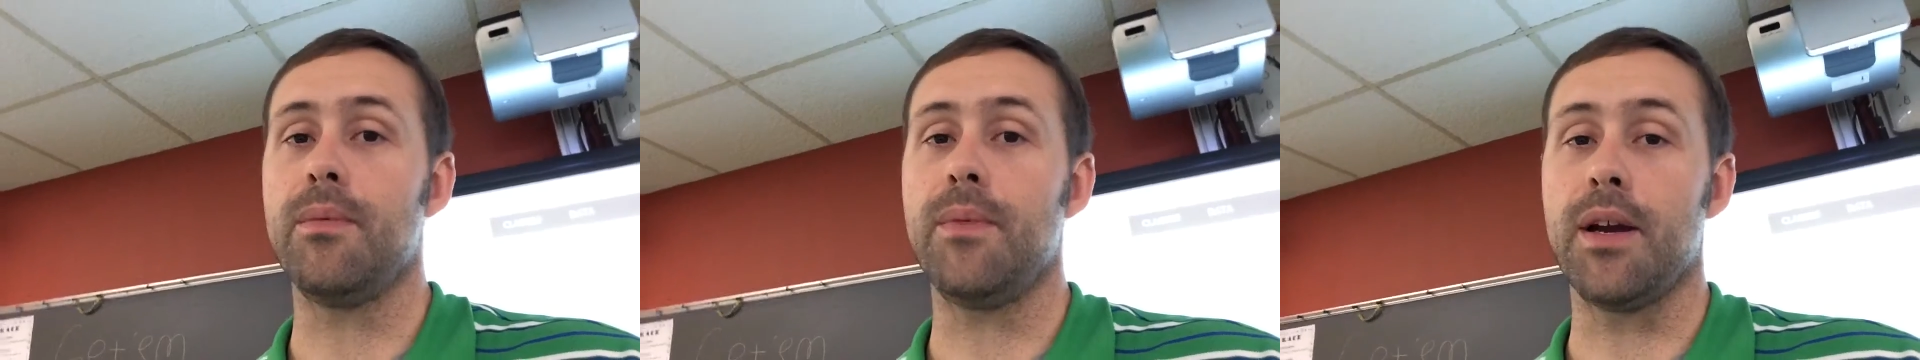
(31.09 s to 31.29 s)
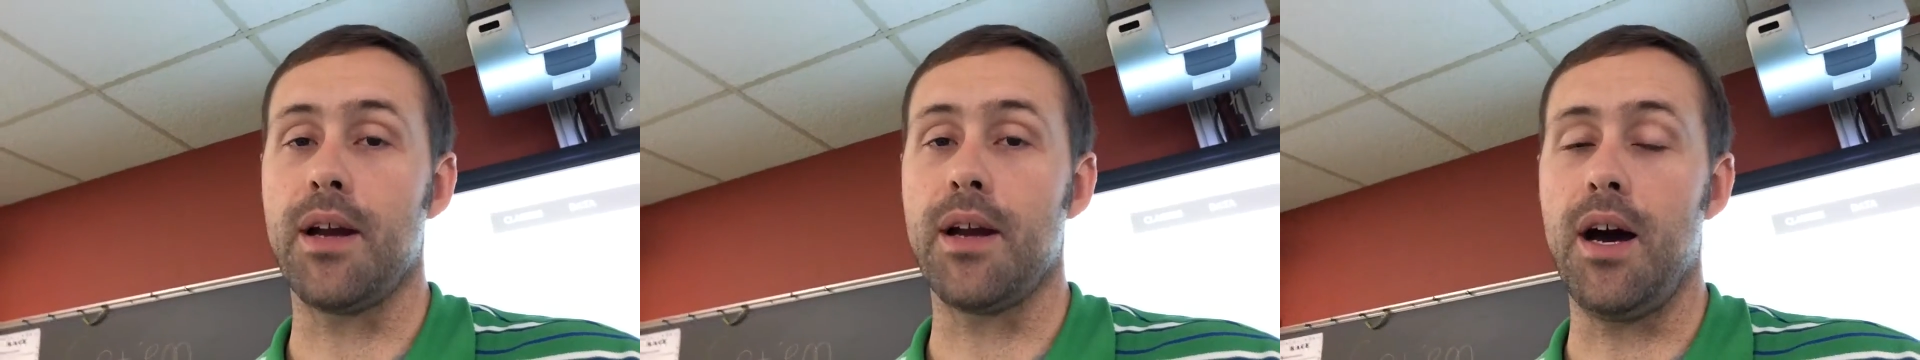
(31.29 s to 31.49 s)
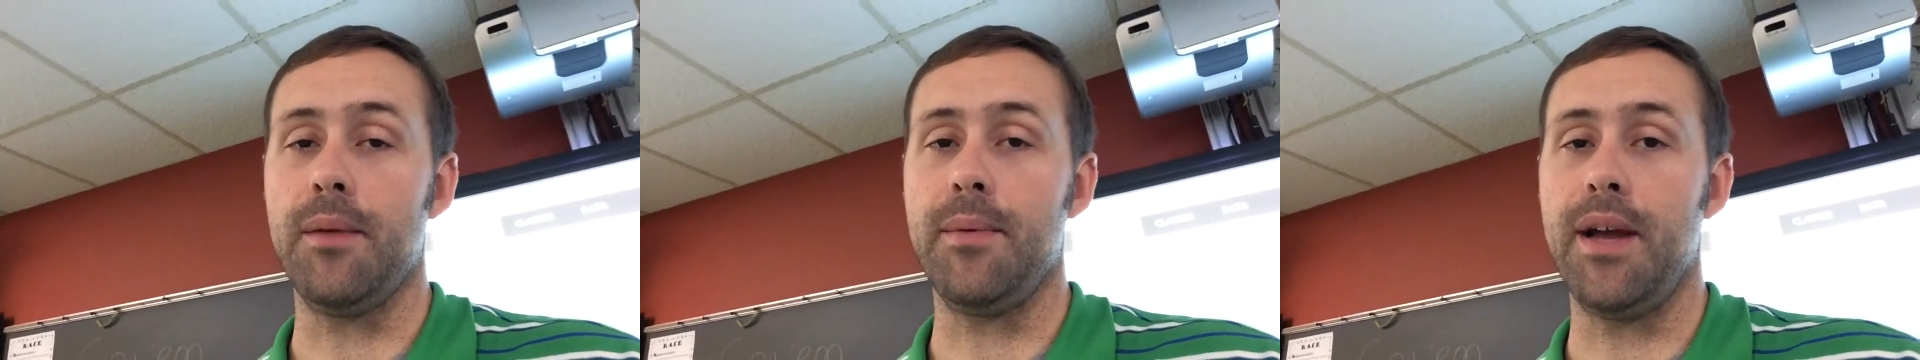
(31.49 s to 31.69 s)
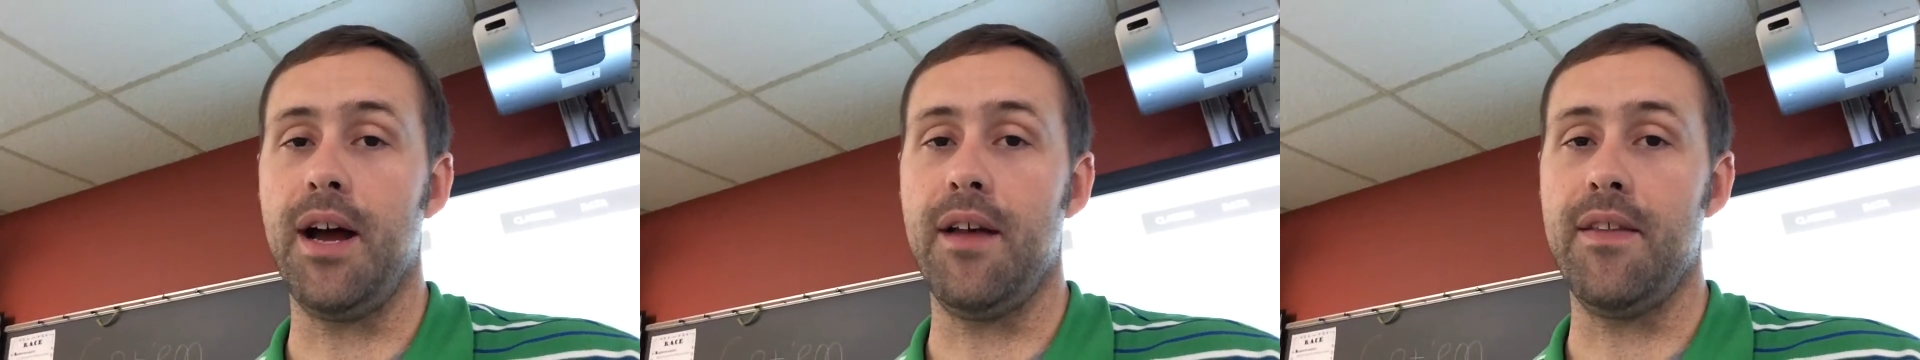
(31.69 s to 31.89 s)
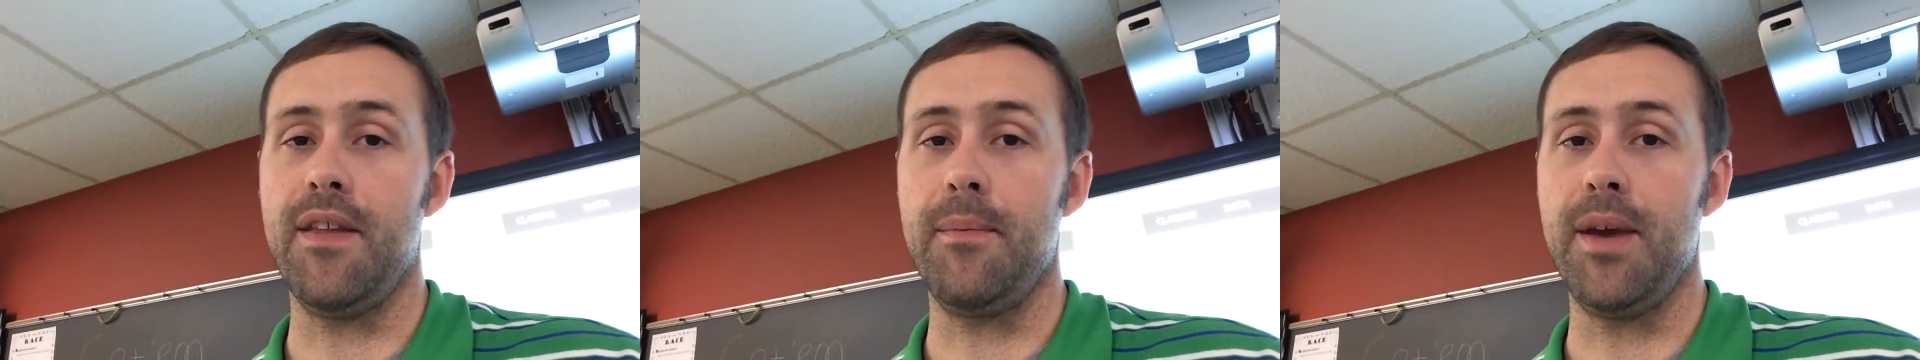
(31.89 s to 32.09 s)
economy,
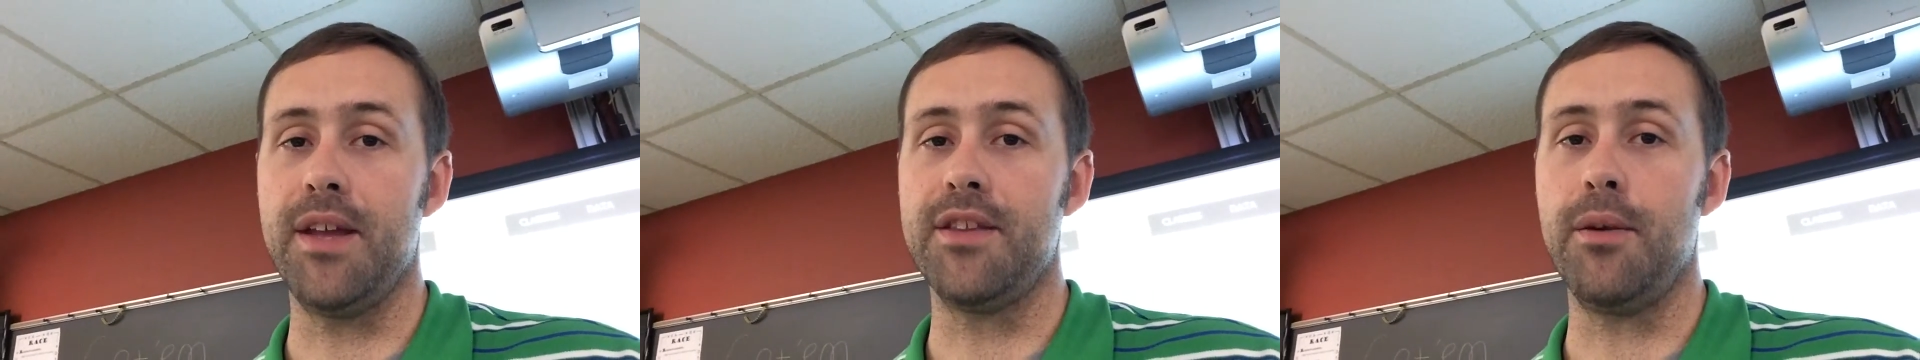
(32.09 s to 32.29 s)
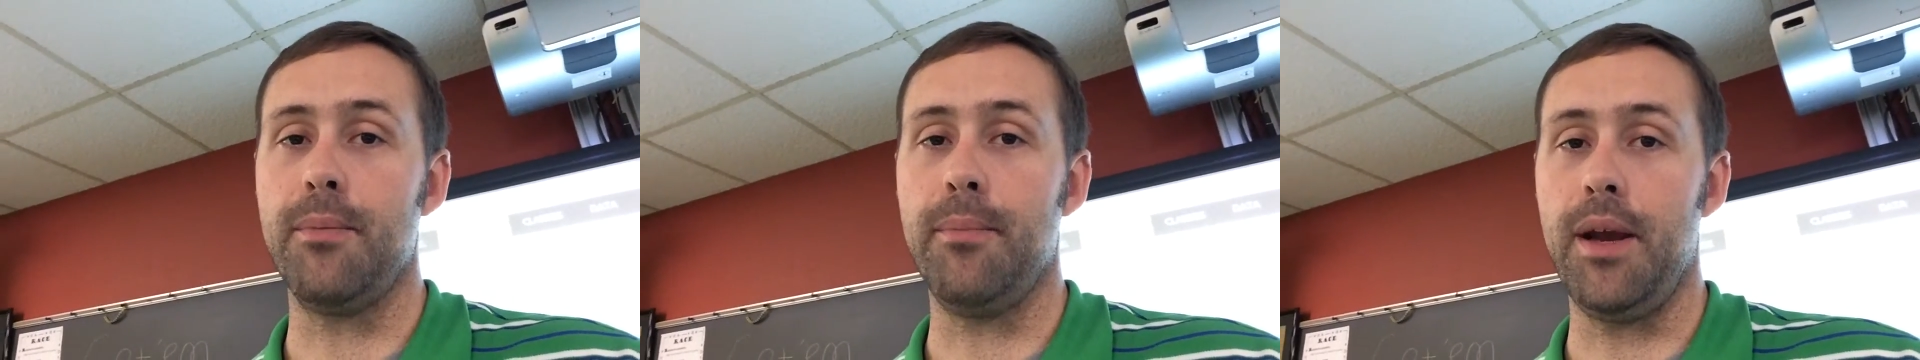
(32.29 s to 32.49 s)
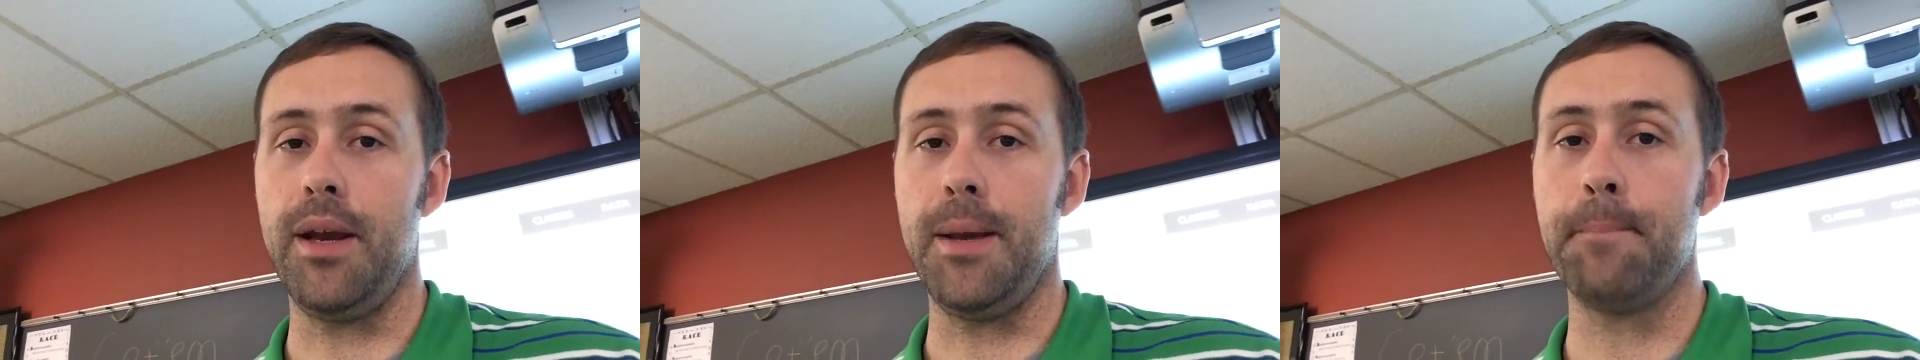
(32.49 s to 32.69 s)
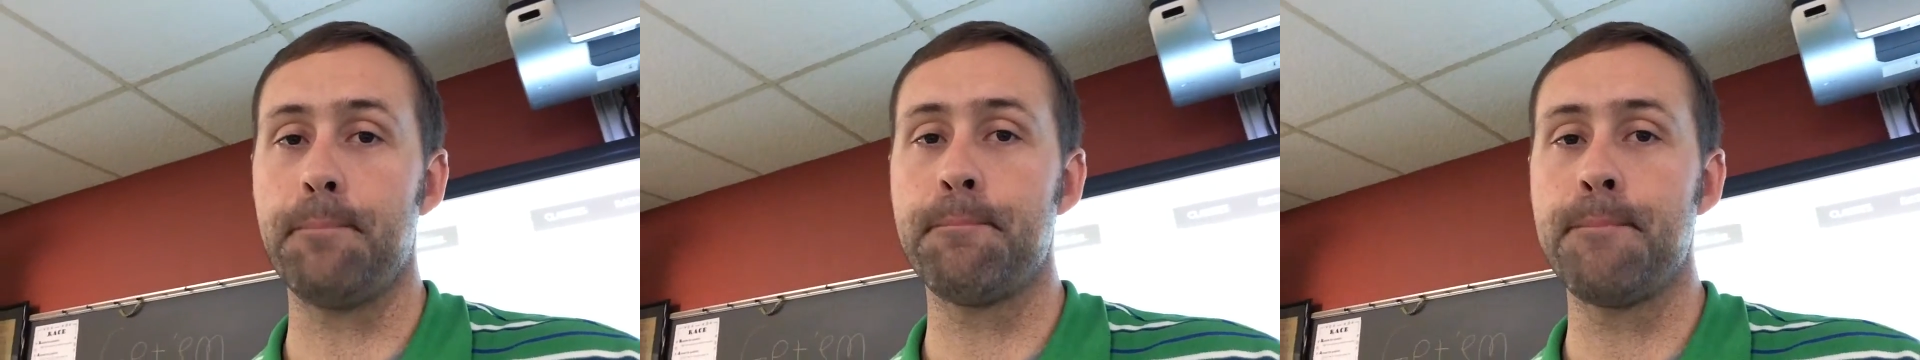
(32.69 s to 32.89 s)
how they made their money.